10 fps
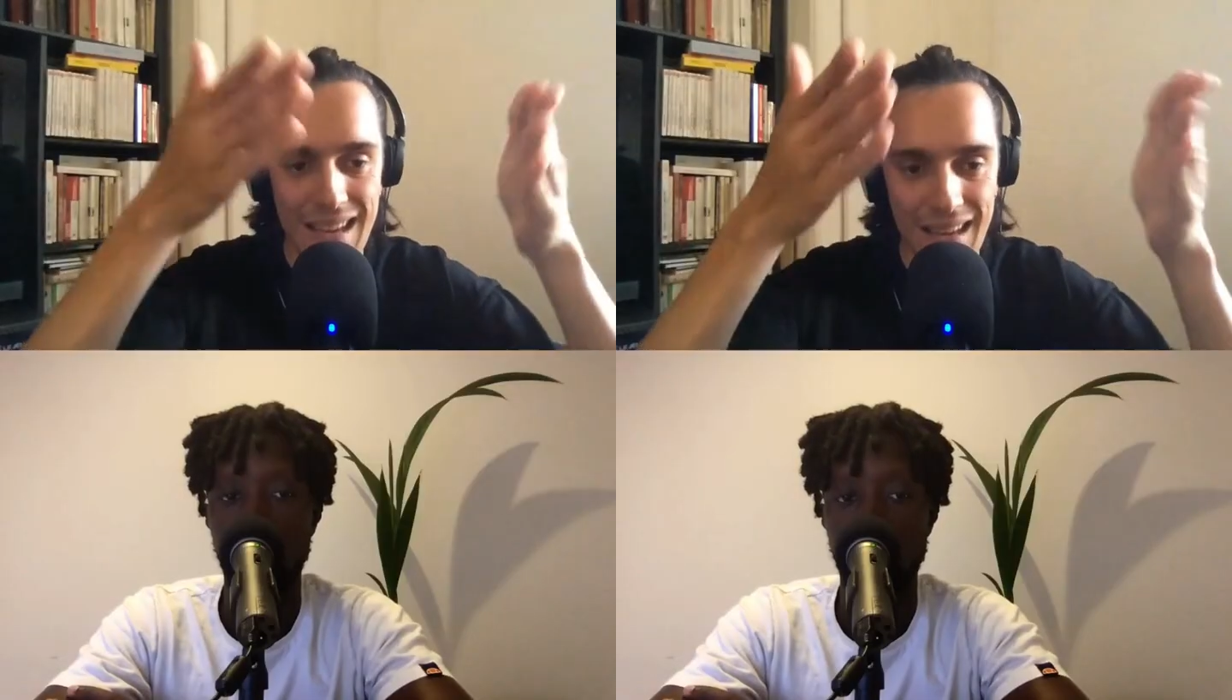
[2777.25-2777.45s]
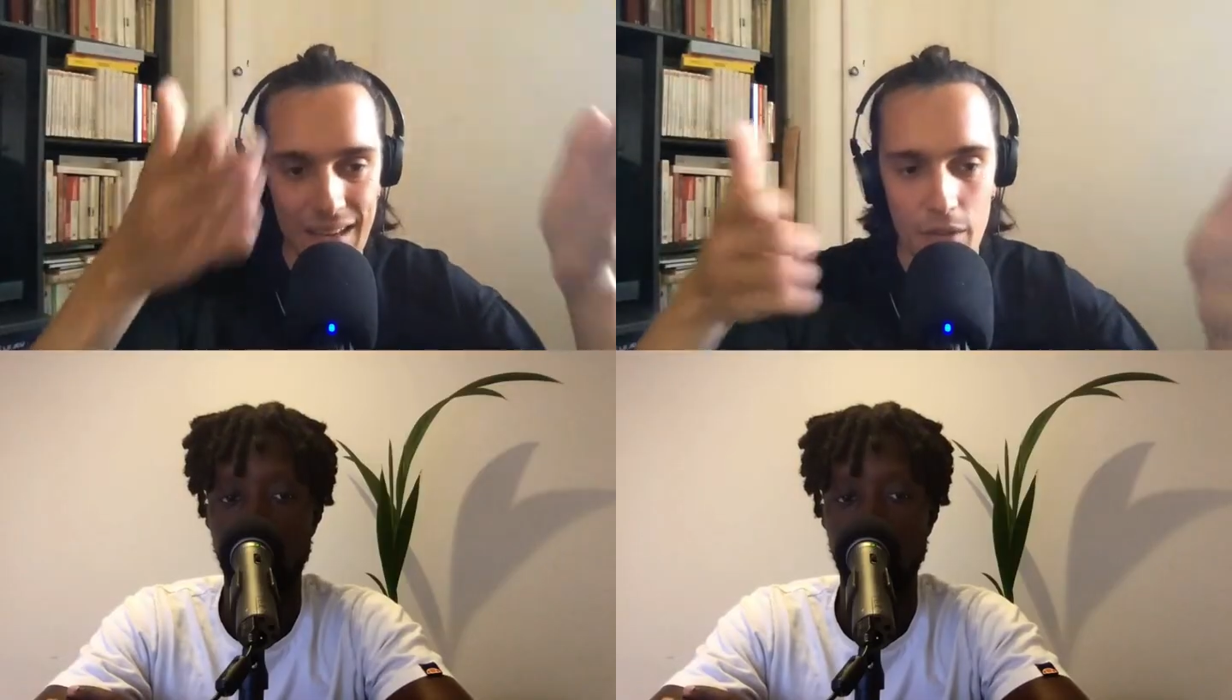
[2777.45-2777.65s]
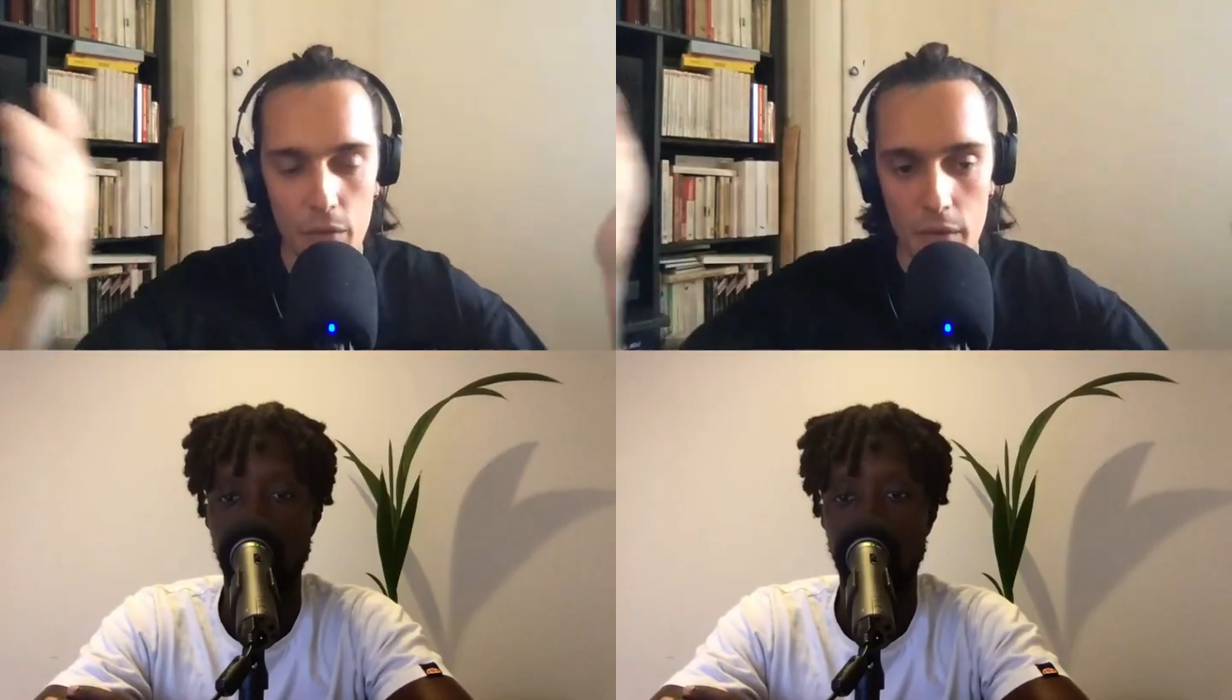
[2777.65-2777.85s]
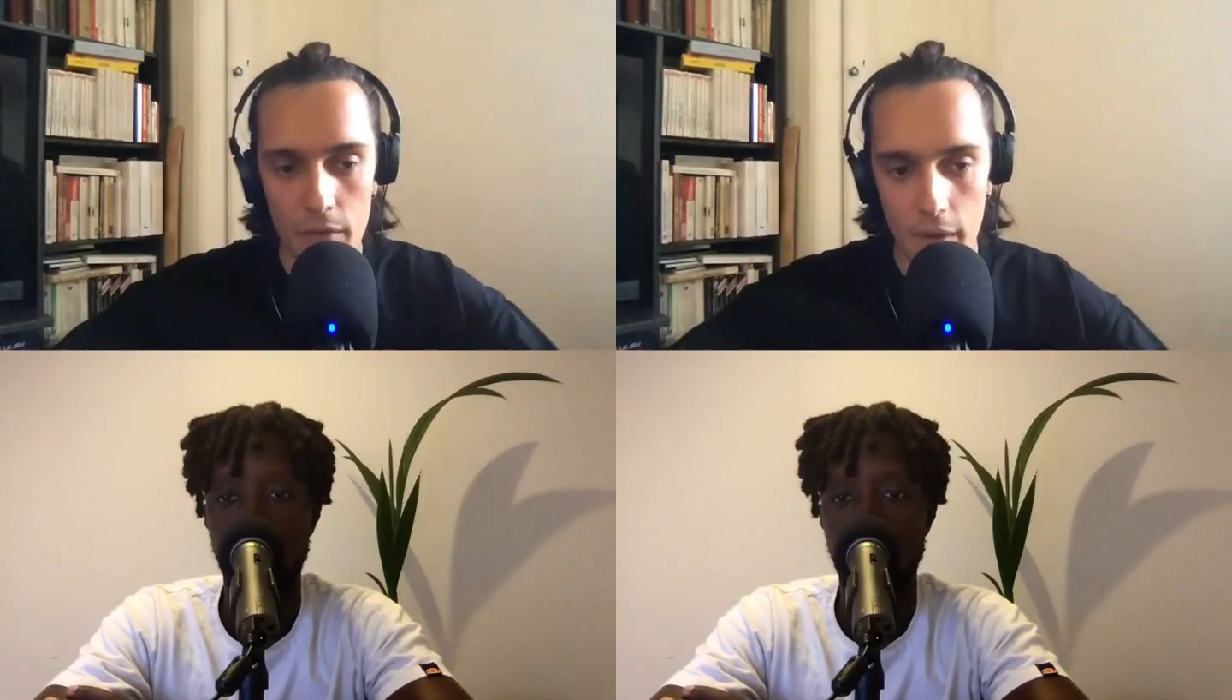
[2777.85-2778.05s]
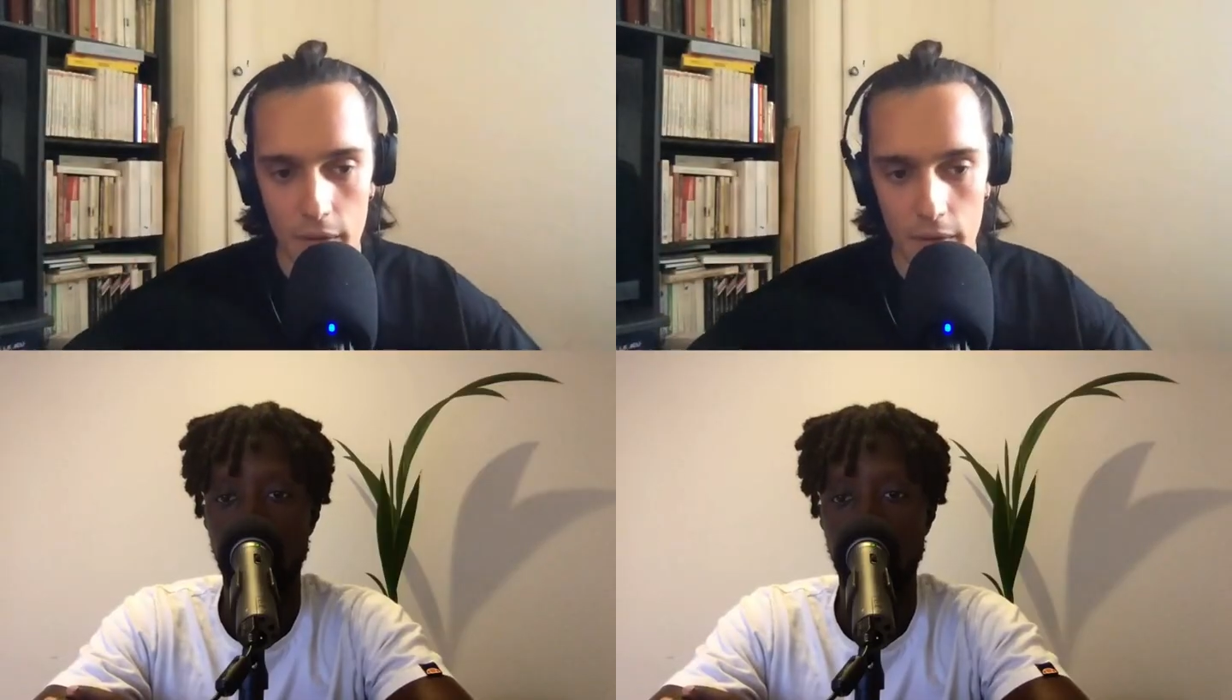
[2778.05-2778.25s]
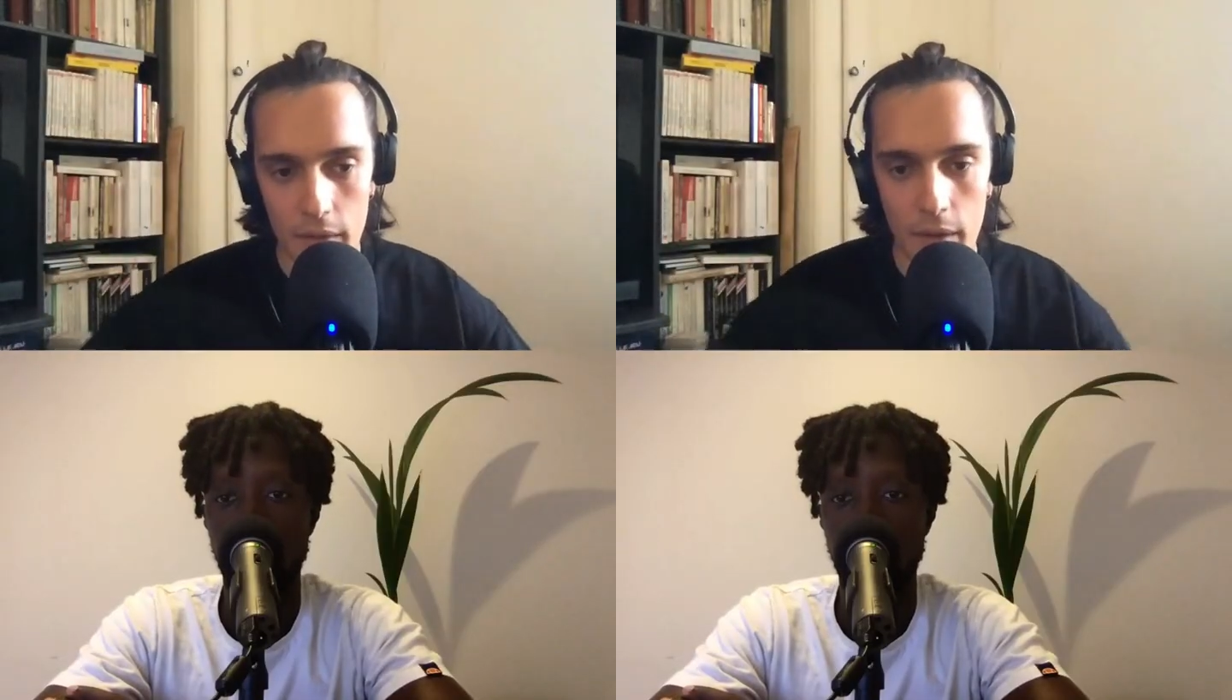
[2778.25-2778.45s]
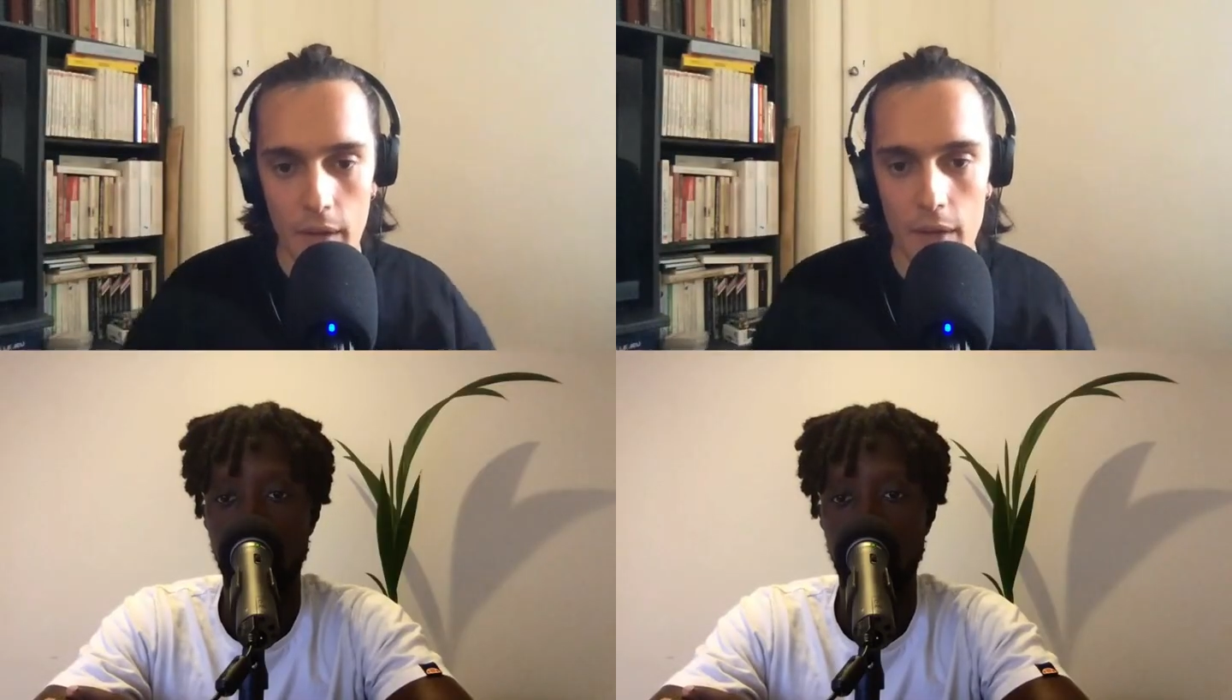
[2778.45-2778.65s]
and you divide it.